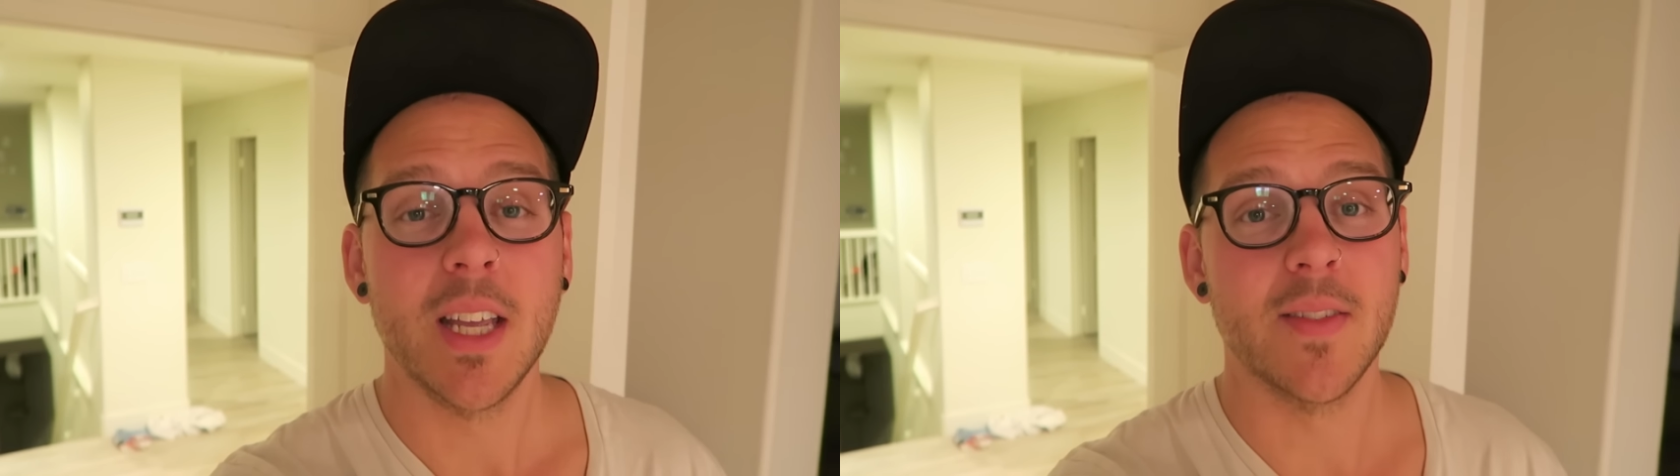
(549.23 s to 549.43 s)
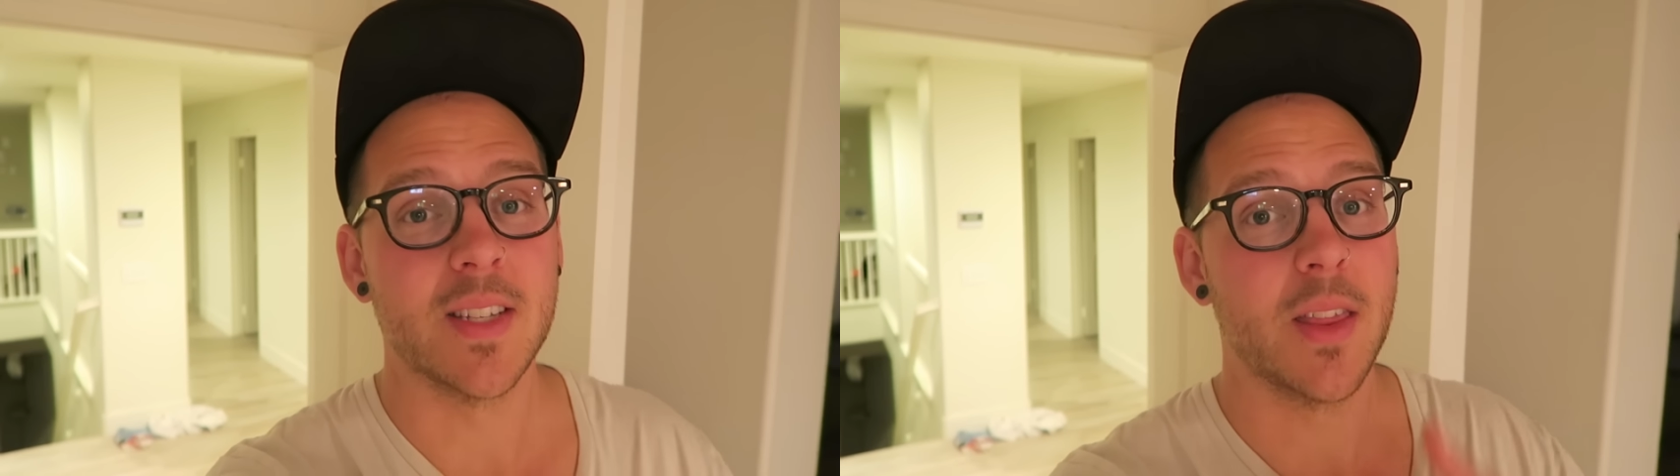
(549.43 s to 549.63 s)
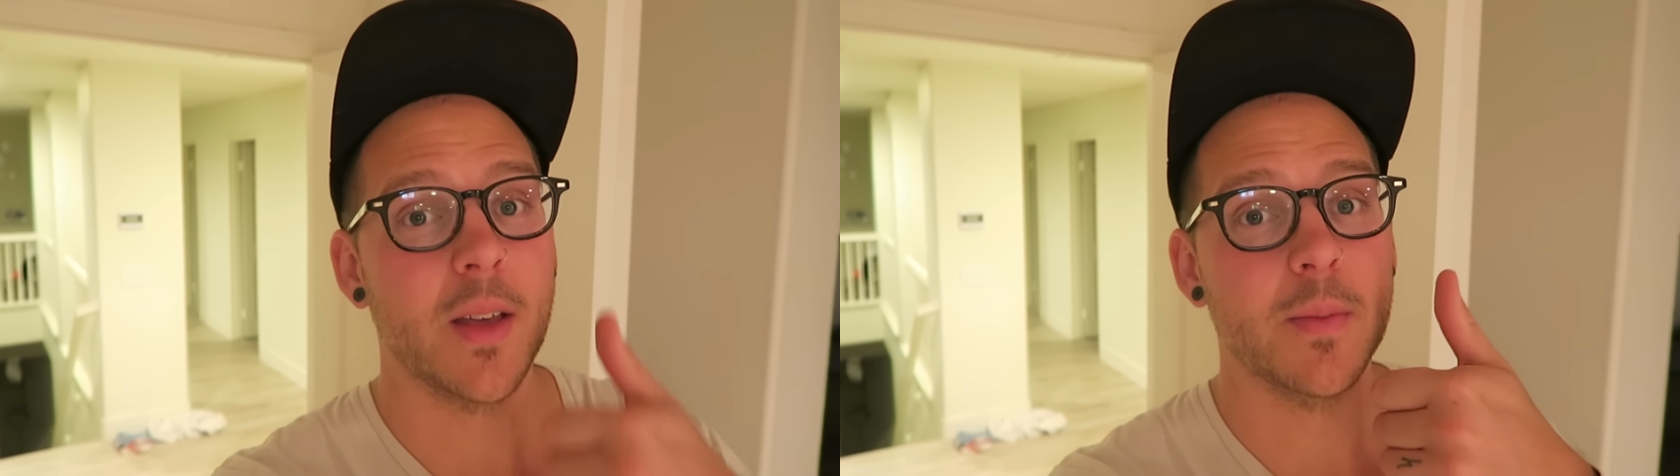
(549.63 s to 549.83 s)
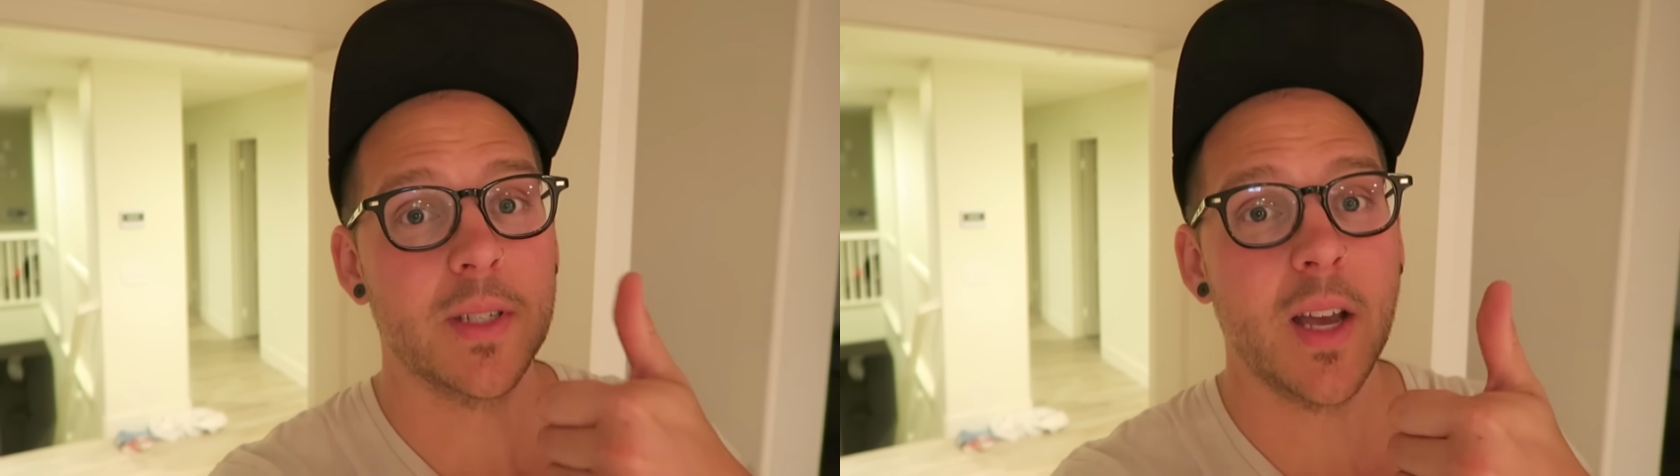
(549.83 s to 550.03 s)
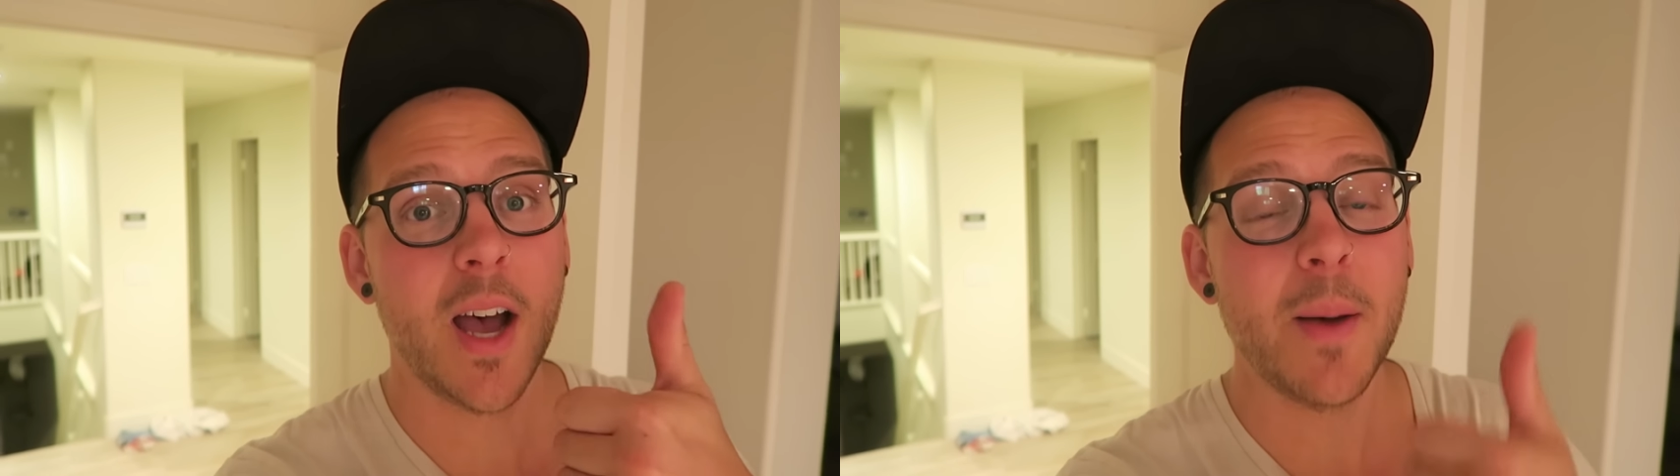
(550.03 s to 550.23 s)
Give us a
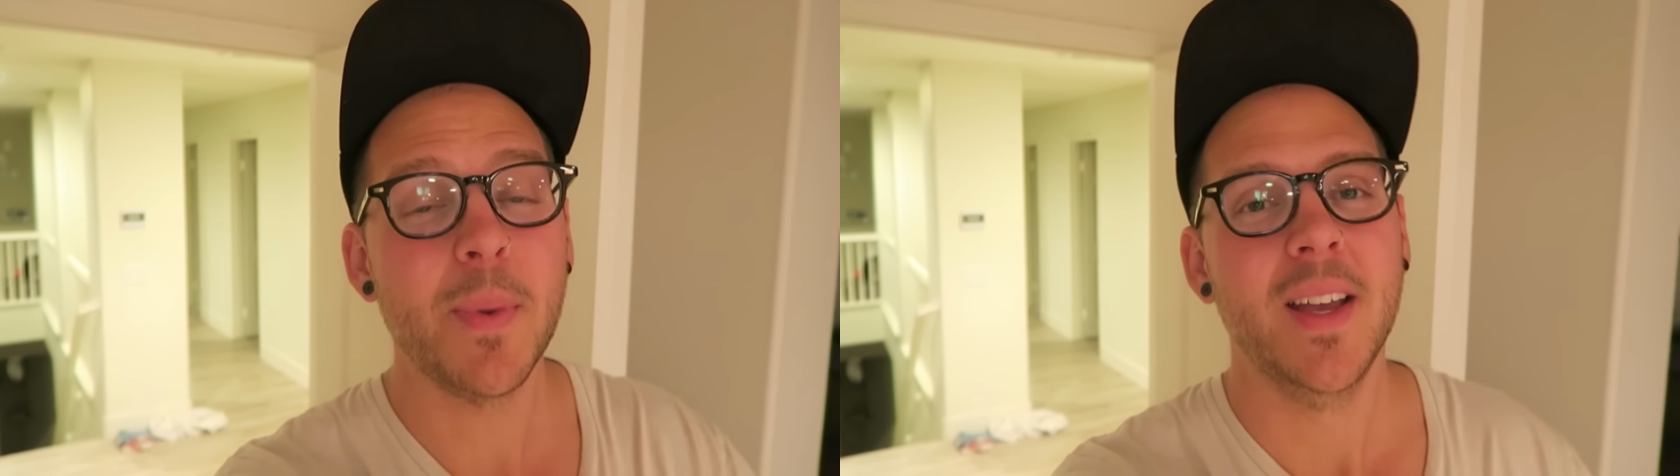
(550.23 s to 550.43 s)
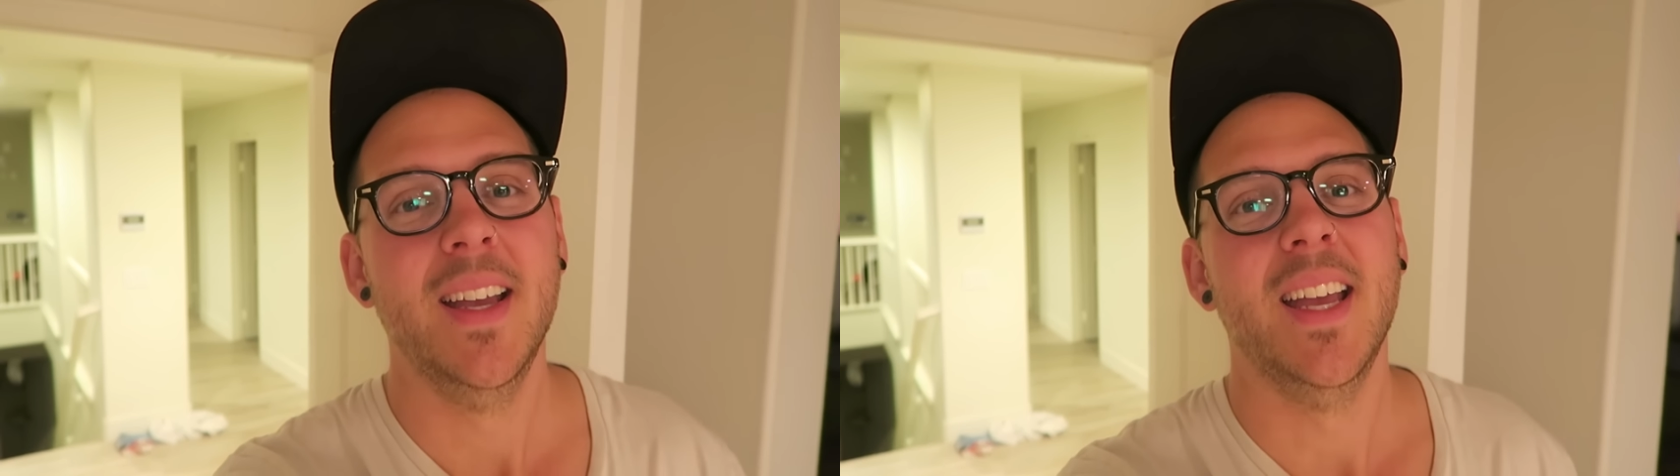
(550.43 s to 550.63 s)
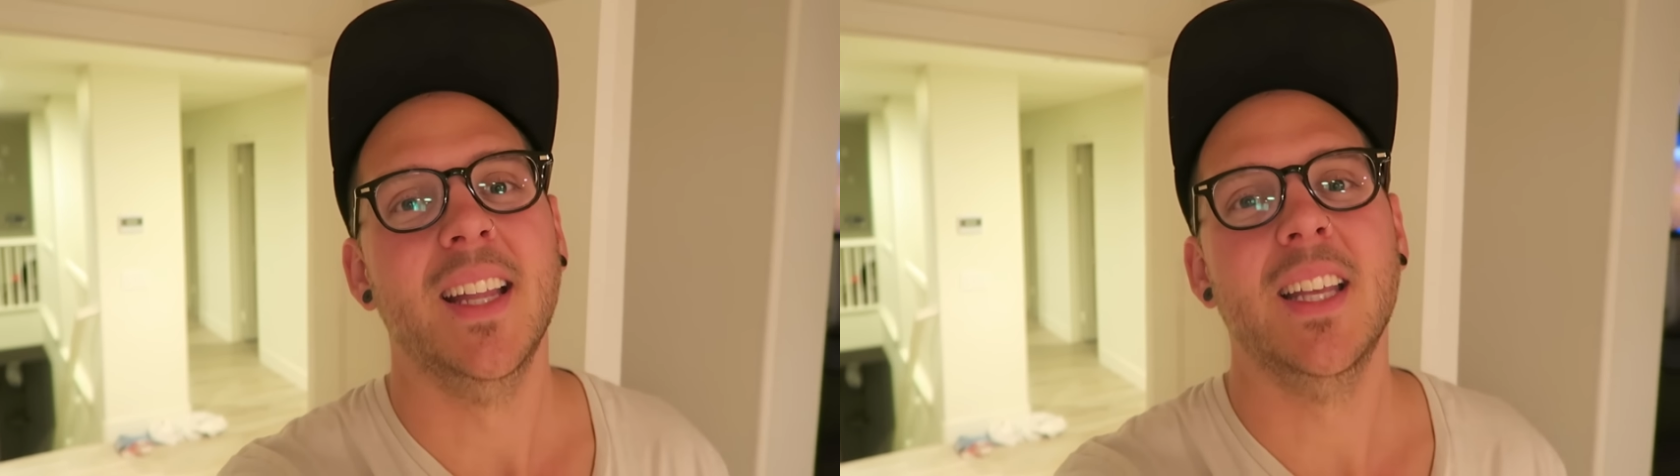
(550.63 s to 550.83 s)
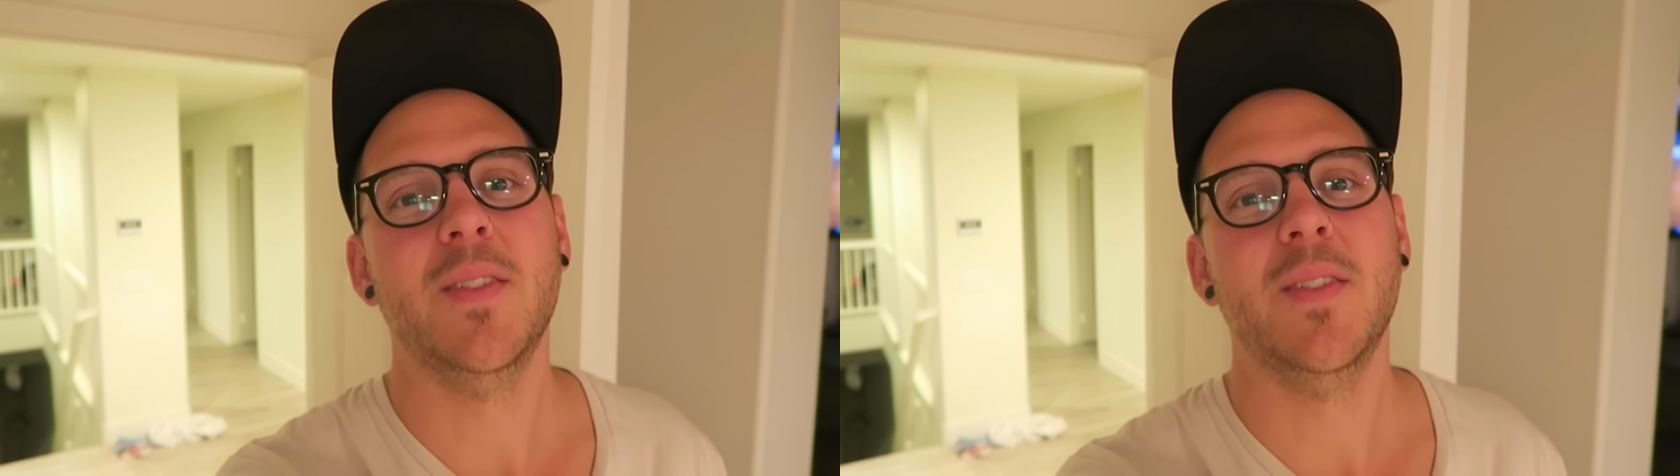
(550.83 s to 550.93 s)
thumbs up and